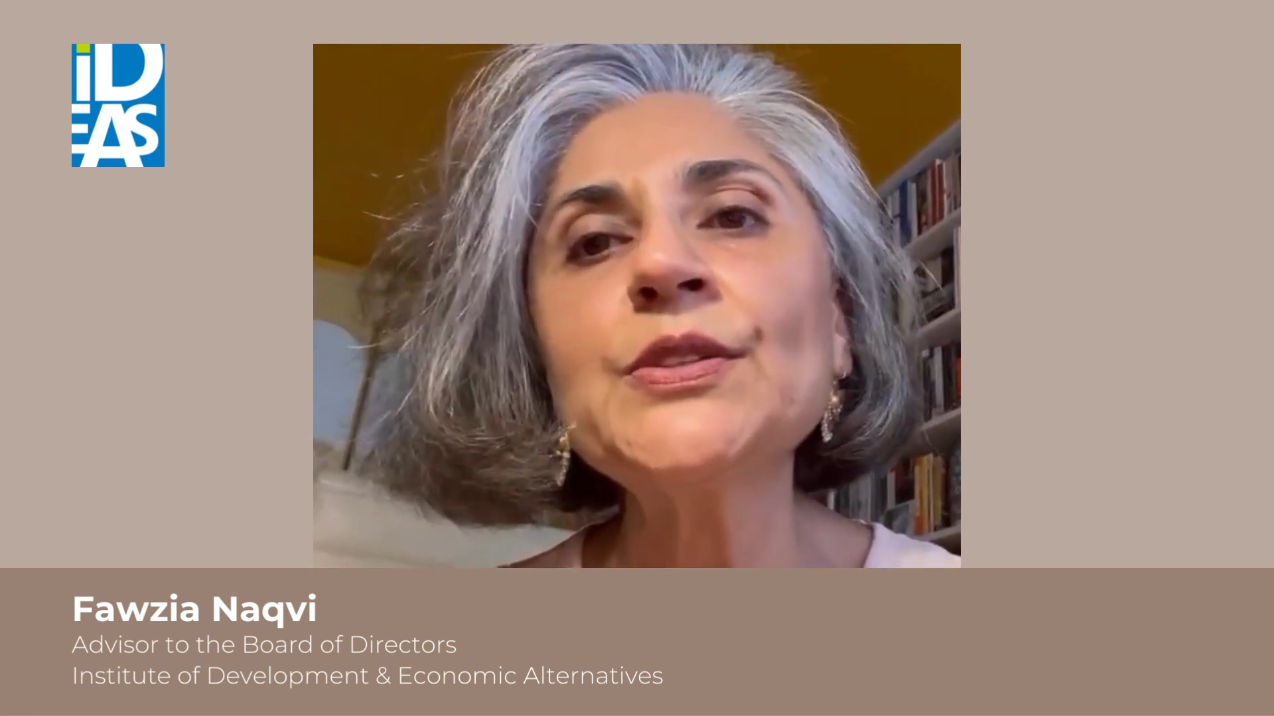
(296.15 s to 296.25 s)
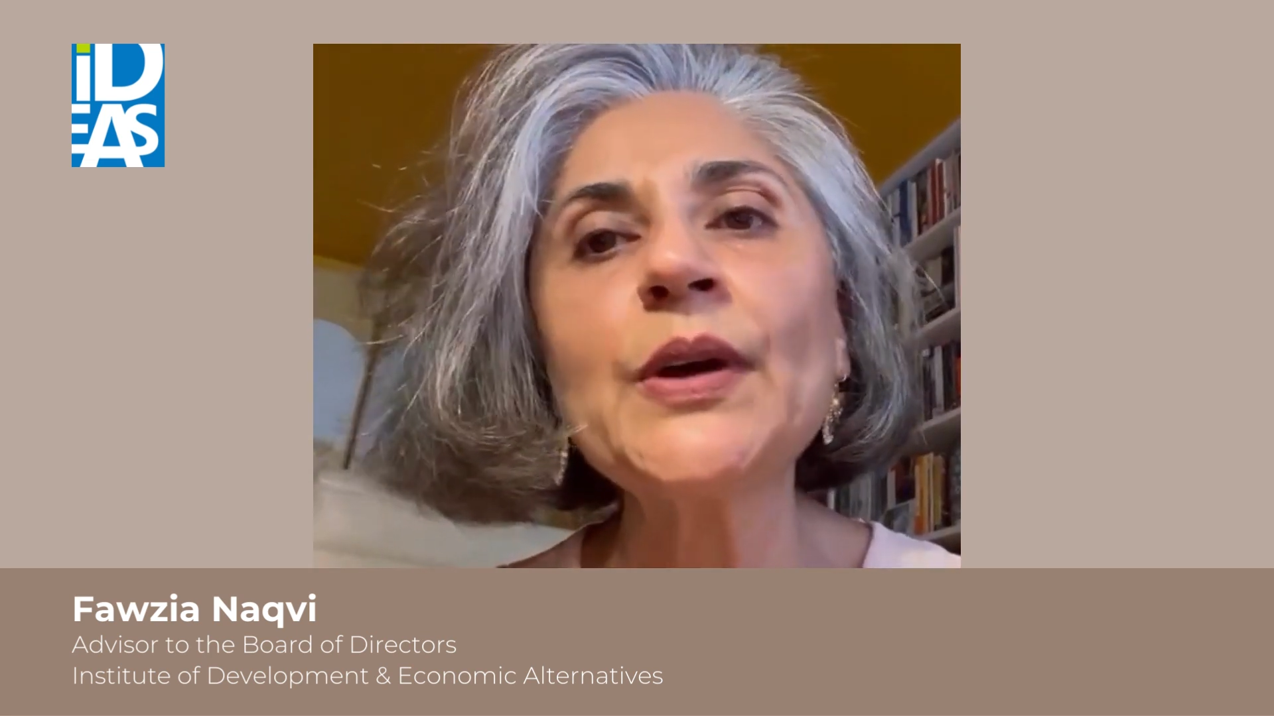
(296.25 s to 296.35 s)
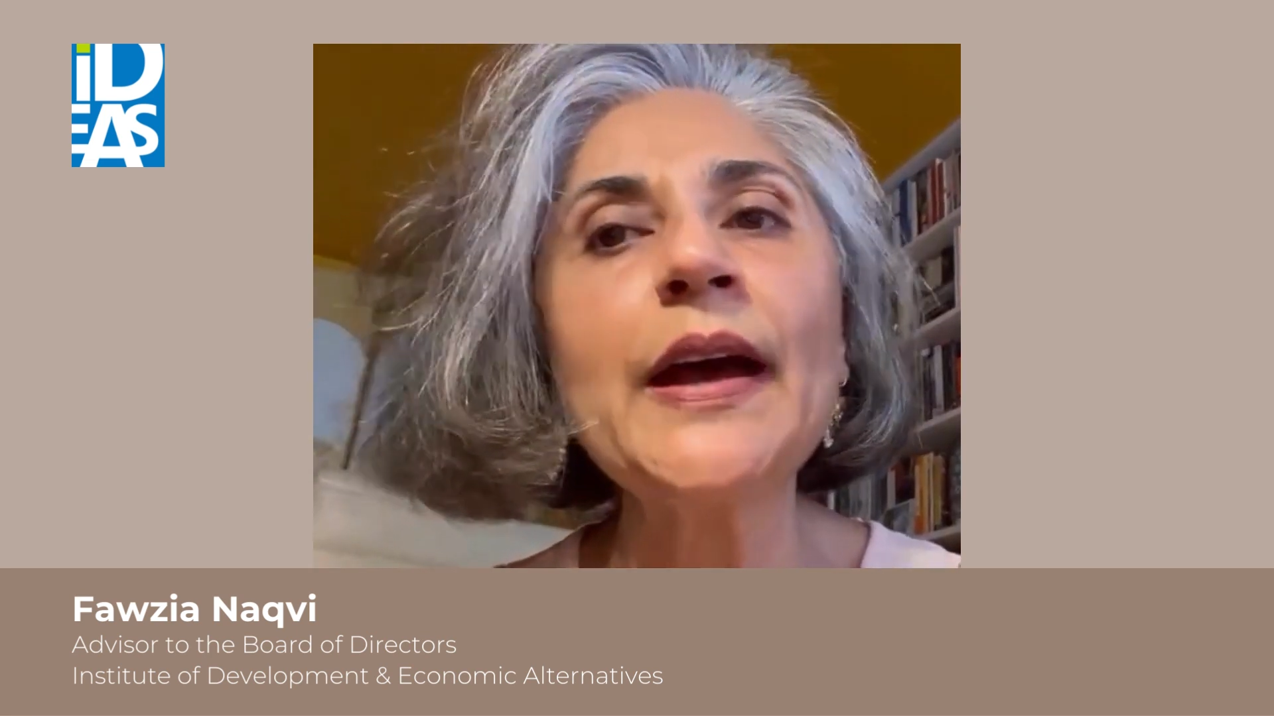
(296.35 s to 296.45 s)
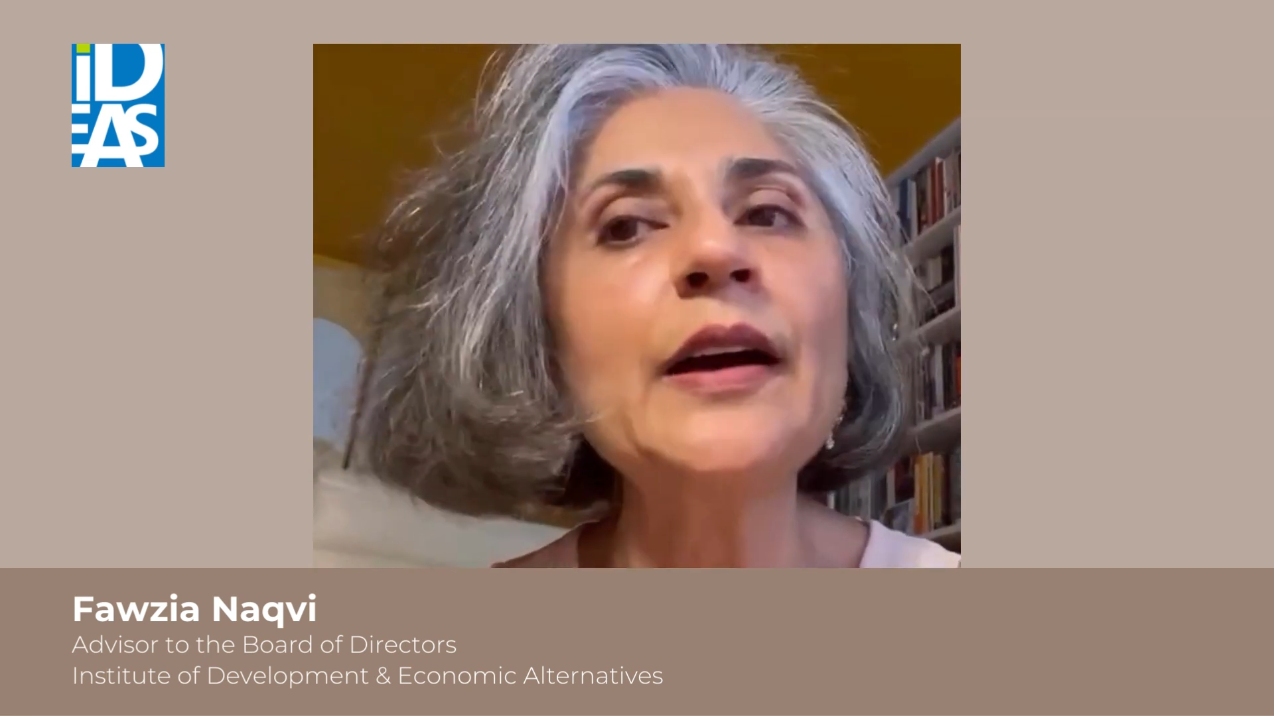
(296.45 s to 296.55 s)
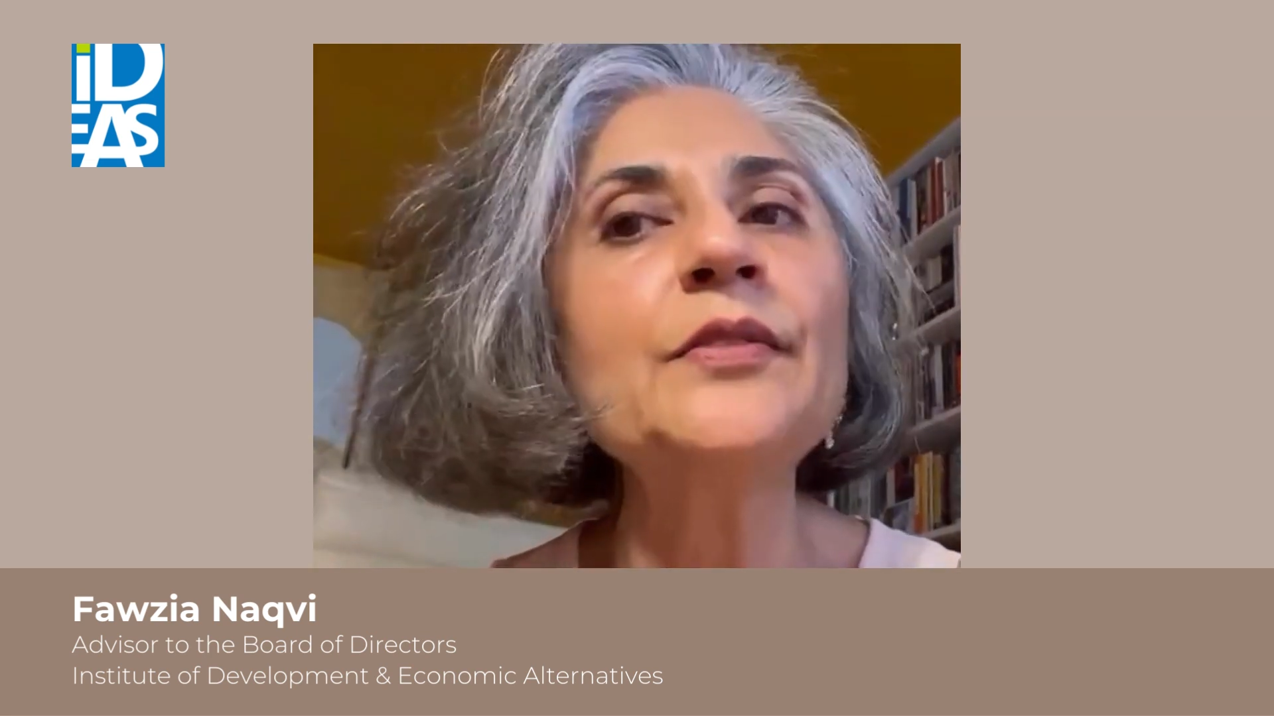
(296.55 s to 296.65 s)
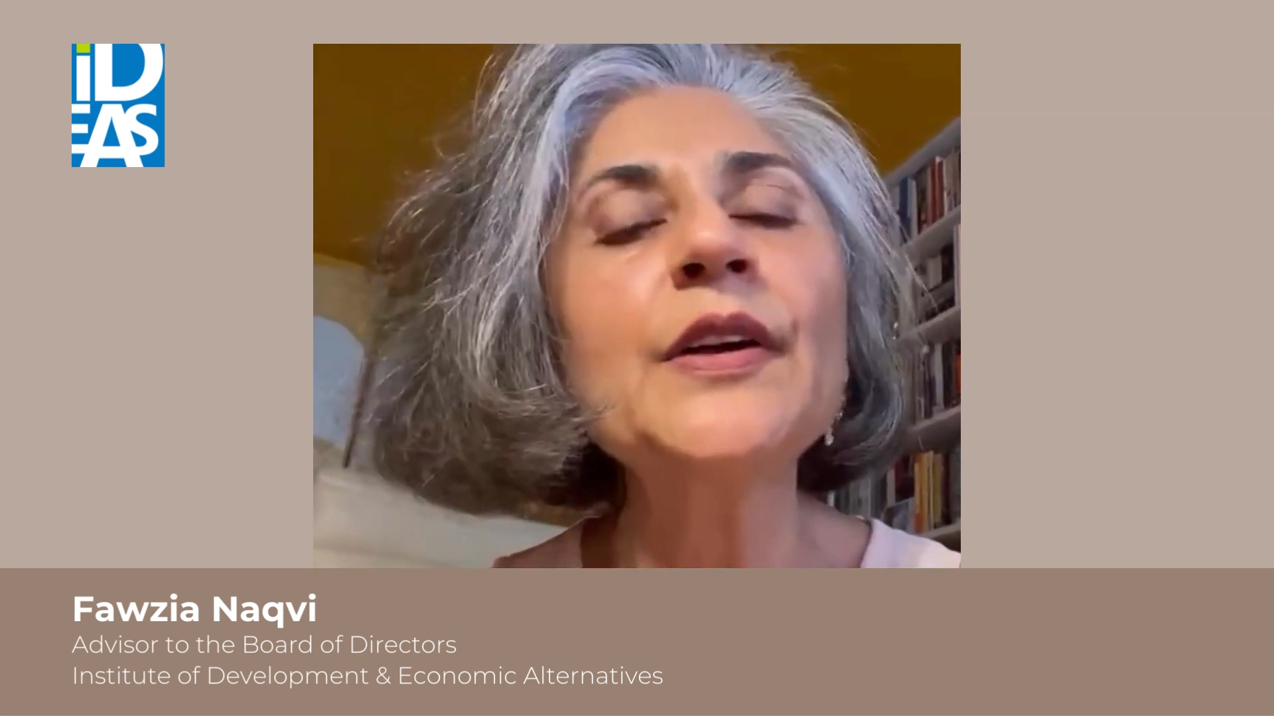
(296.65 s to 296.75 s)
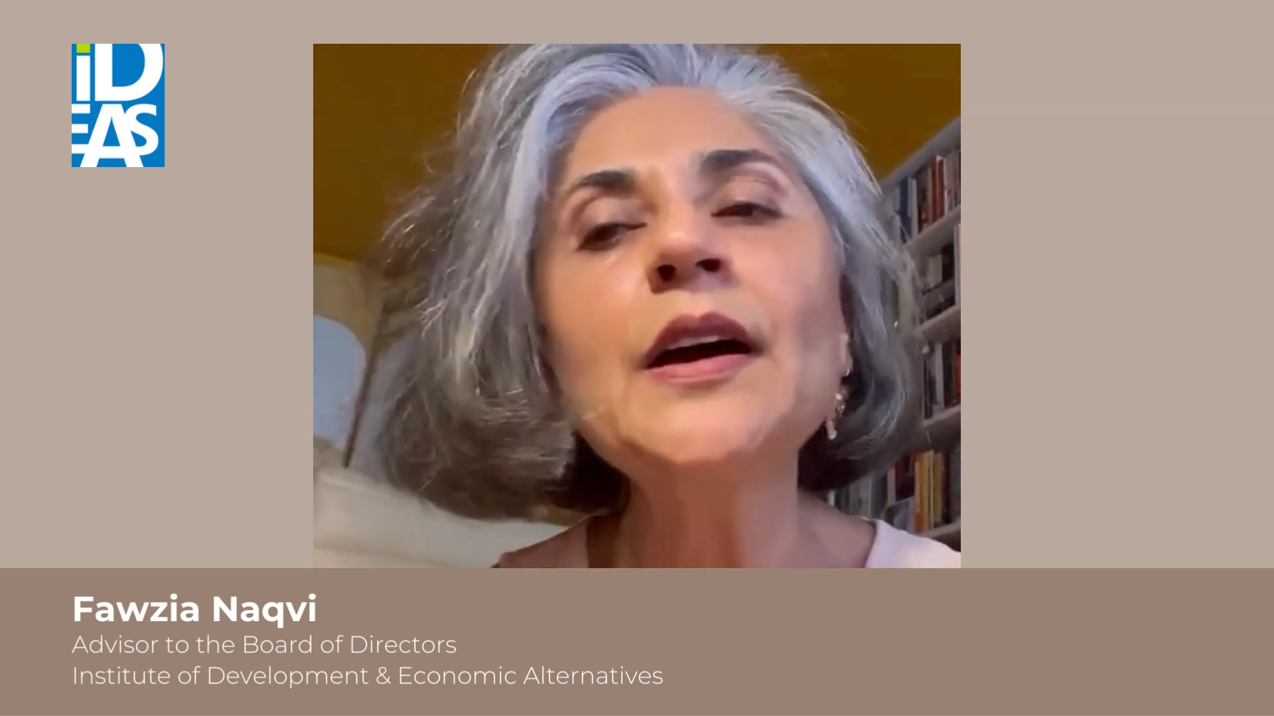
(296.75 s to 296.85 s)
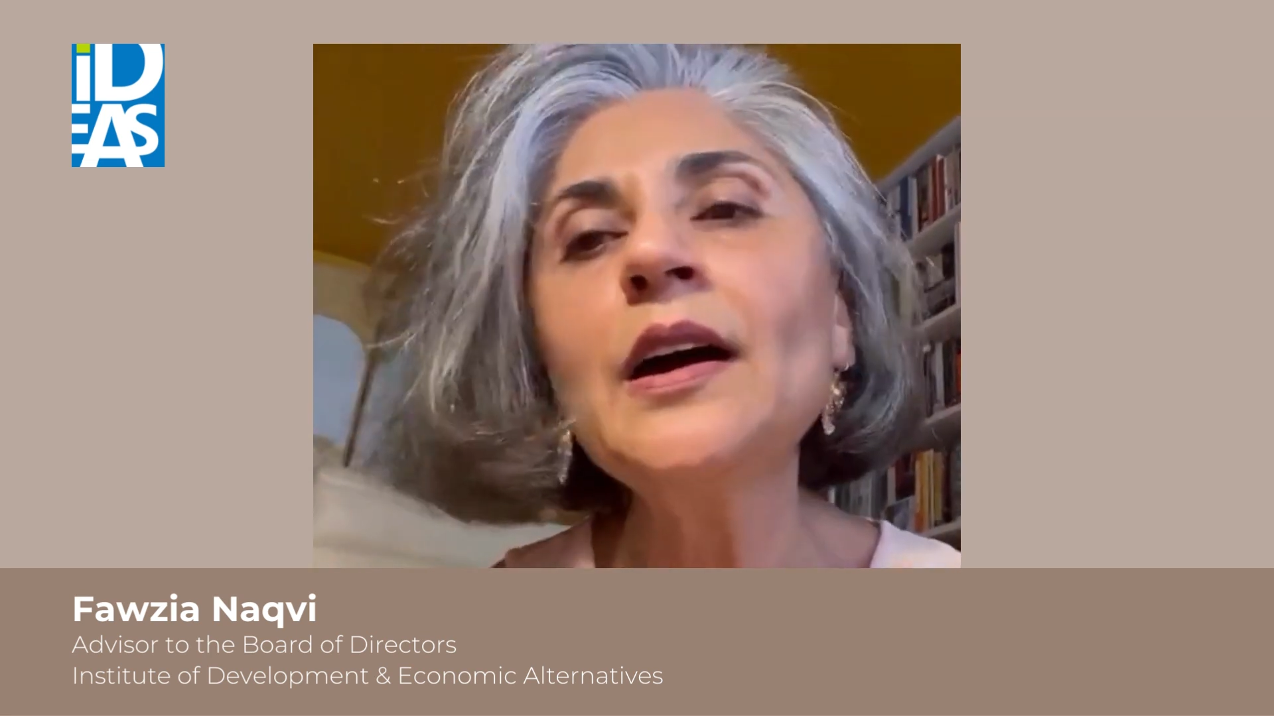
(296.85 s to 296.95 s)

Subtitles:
to have